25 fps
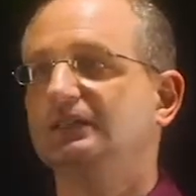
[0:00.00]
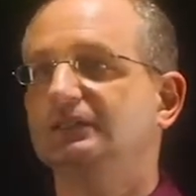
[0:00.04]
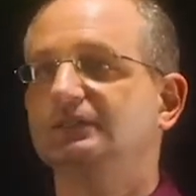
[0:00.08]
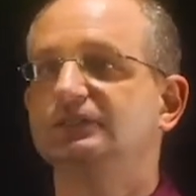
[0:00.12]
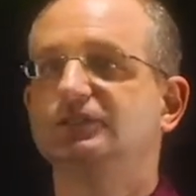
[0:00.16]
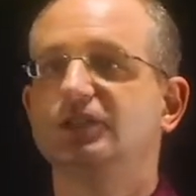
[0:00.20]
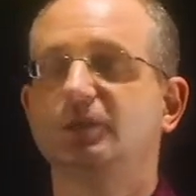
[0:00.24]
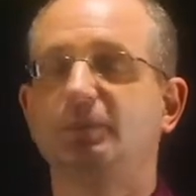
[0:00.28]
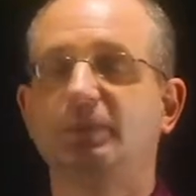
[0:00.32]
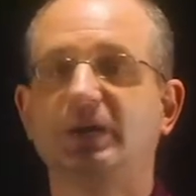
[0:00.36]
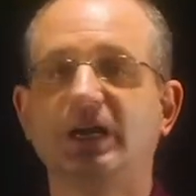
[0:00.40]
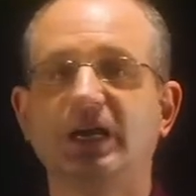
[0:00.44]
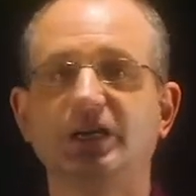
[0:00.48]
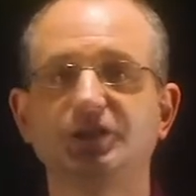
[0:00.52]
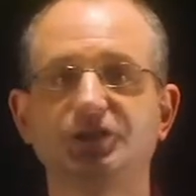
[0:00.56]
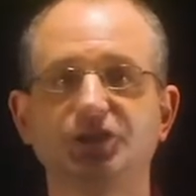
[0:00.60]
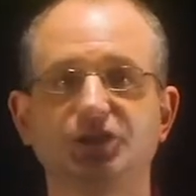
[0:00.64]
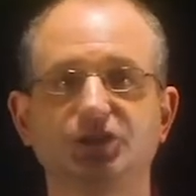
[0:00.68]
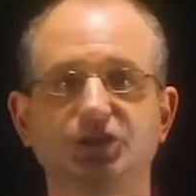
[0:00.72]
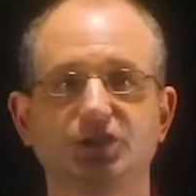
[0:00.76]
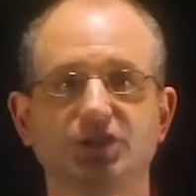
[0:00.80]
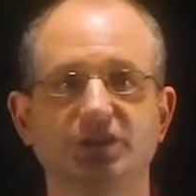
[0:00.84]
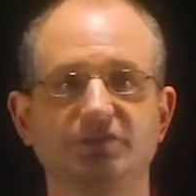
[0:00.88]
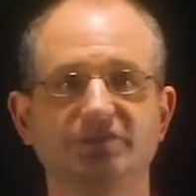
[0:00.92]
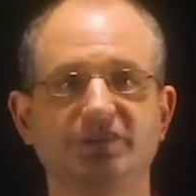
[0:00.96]

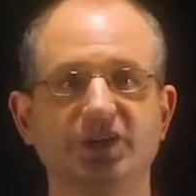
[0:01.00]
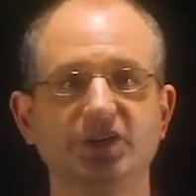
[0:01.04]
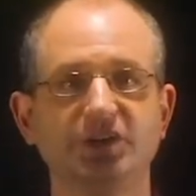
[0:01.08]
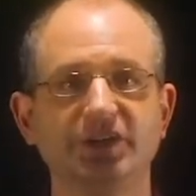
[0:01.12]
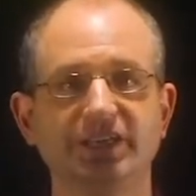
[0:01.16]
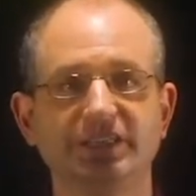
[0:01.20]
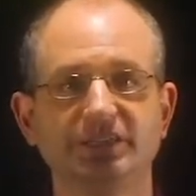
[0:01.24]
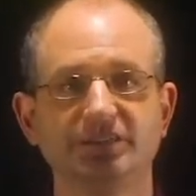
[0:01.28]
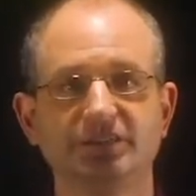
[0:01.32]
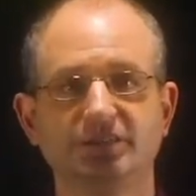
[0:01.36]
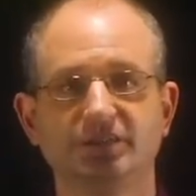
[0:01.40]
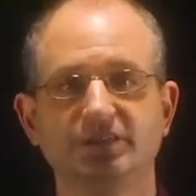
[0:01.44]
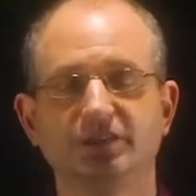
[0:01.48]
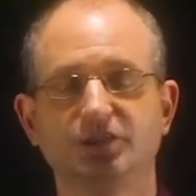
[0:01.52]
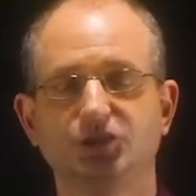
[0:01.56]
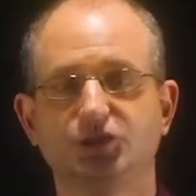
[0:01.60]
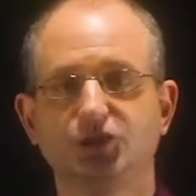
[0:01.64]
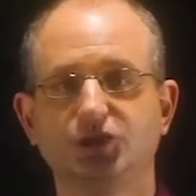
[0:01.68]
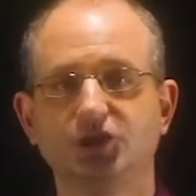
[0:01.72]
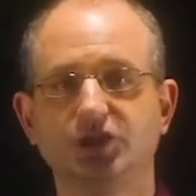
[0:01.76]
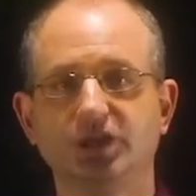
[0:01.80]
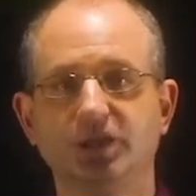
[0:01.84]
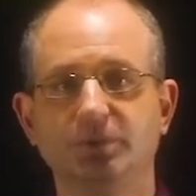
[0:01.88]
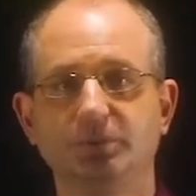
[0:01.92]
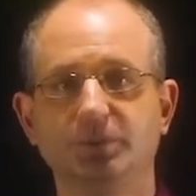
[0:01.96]
topological invariant, the
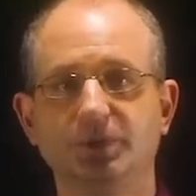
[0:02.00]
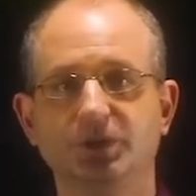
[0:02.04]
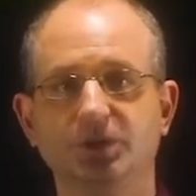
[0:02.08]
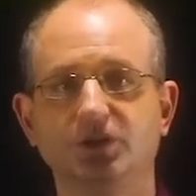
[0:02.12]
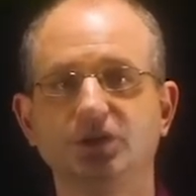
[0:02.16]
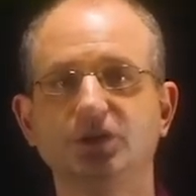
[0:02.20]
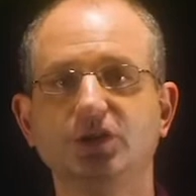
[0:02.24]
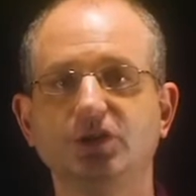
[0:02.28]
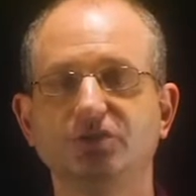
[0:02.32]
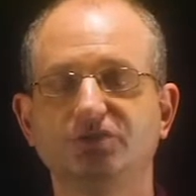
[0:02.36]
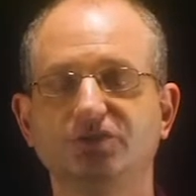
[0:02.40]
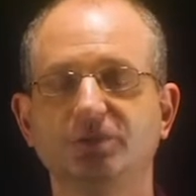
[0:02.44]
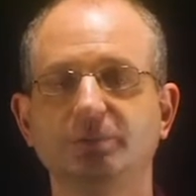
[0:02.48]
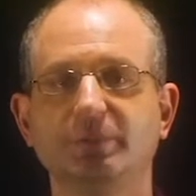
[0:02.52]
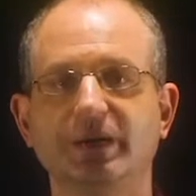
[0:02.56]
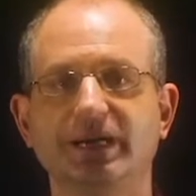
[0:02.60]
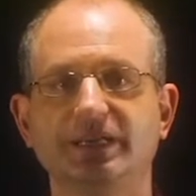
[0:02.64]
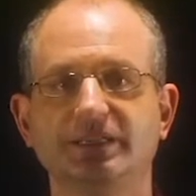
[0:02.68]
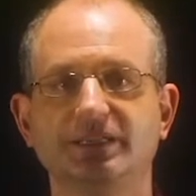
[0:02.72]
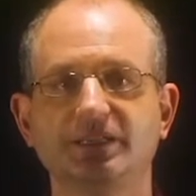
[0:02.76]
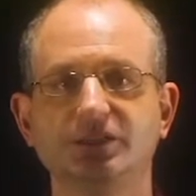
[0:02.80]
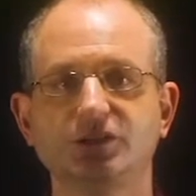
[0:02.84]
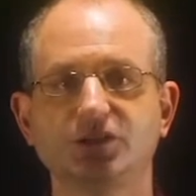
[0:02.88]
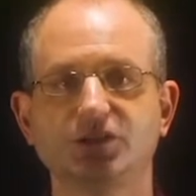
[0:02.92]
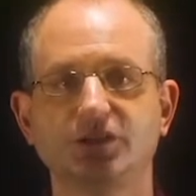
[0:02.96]
Chern number of a
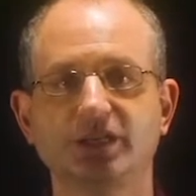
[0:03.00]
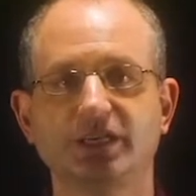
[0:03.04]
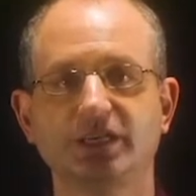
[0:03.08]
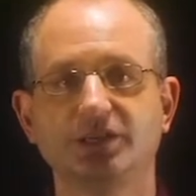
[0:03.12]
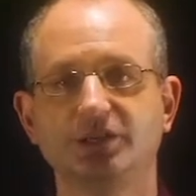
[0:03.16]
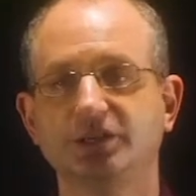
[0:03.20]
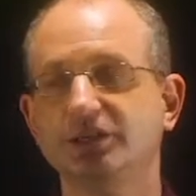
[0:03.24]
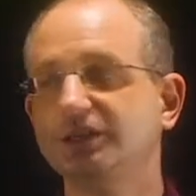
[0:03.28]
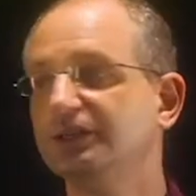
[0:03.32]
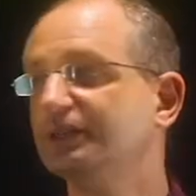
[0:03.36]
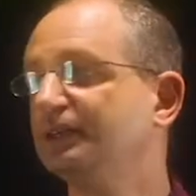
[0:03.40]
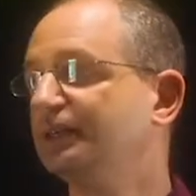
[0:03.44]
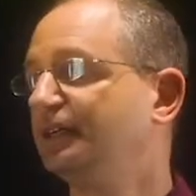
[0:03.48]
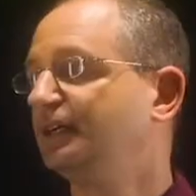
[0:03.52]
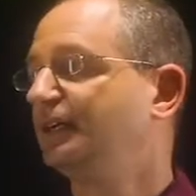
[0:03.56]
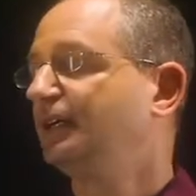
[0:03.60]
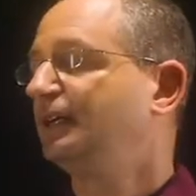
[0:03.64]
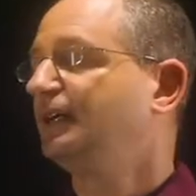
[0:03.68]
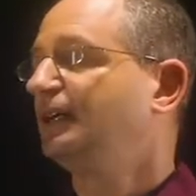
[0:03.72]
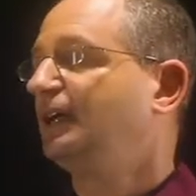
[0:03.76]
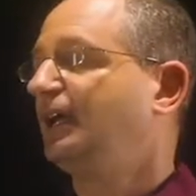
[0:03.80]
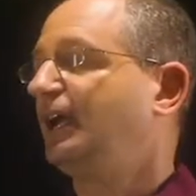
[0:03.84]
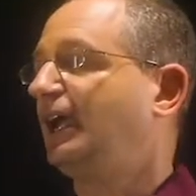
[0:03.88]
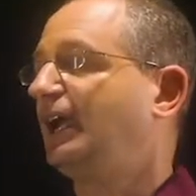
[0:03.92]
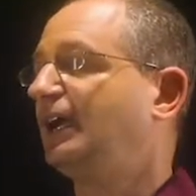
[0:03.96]
band insulator,
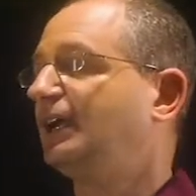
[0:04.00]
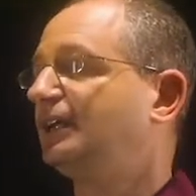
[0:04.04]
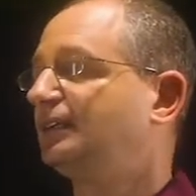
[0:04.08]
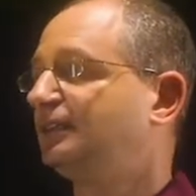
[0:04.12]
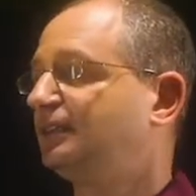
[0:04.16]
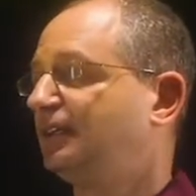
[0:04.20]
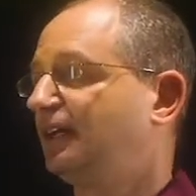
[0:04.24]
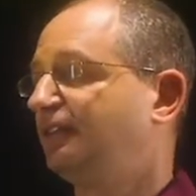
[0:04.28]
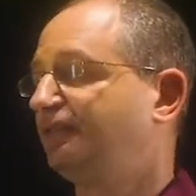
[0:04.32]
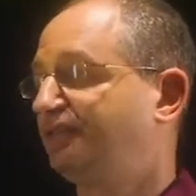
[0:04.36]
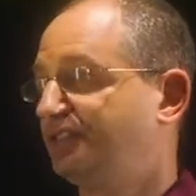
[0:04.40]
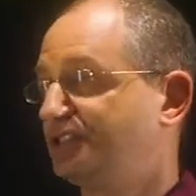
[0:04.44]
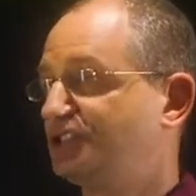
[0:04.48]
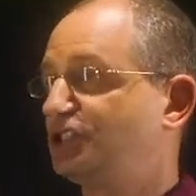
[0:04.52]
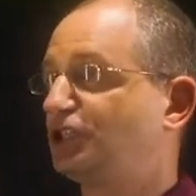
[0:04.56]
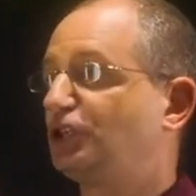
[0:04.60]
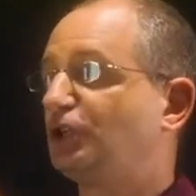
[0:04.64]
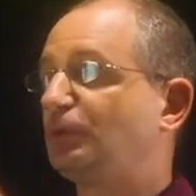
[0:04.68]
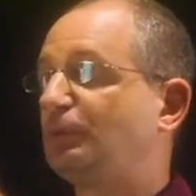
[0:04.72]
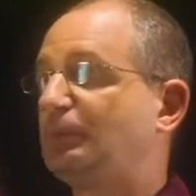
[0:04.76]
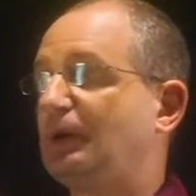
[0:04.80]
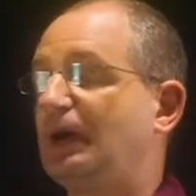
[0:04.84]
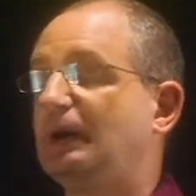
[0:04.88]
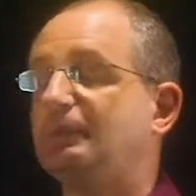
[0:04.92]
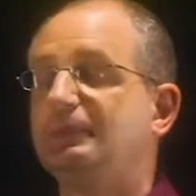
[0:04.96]
and a
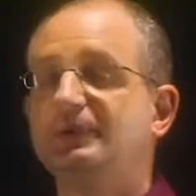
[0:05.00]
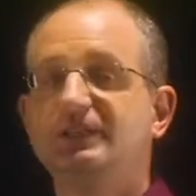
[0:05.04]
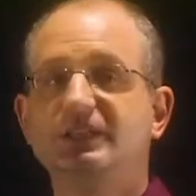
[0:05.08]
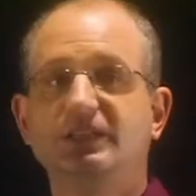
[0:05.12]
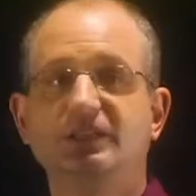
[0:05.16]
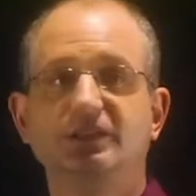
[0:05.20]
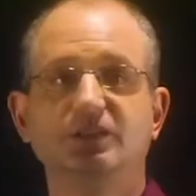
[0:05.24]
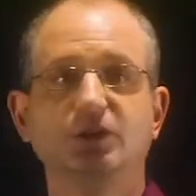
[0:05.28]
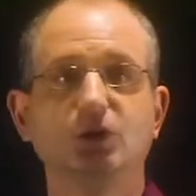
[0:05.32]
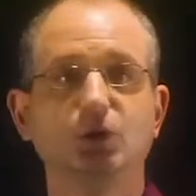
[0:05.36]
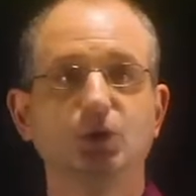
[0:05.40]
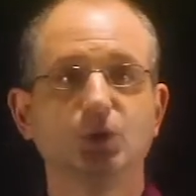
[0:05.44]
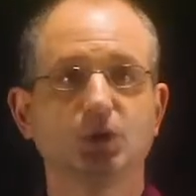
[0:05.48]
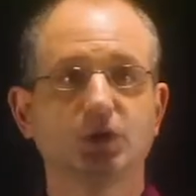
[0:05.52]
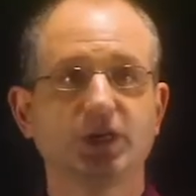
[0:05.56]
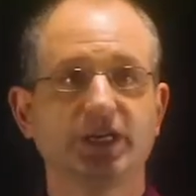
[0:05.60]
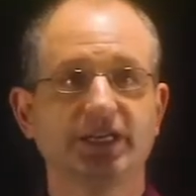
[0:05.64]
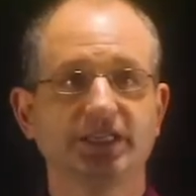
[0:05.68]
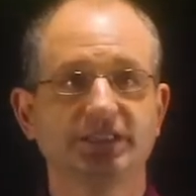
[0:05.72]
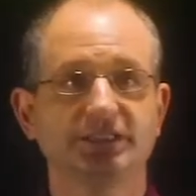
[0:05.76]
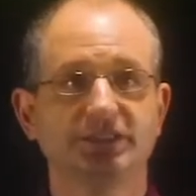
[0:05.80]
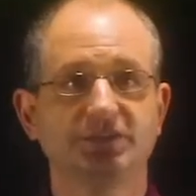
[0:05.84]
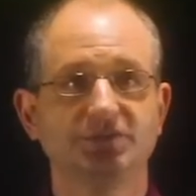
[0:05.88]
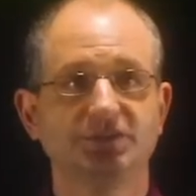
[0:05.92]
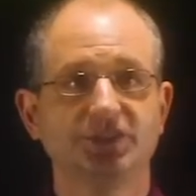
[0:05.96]
physical property, the Hall
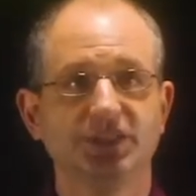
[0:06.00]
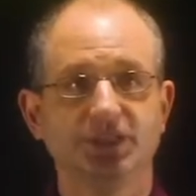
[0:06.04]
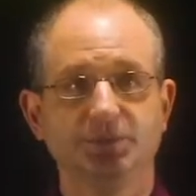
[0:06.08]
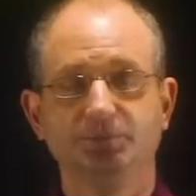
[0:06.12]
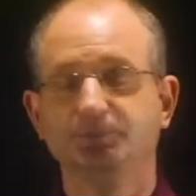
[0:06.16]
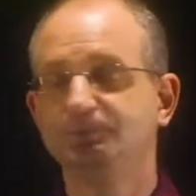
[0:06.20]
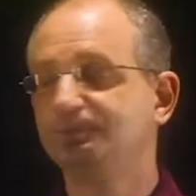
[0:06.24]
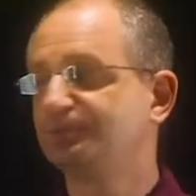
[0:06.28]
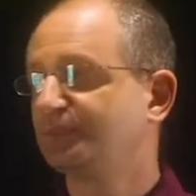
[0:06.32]
conductivity.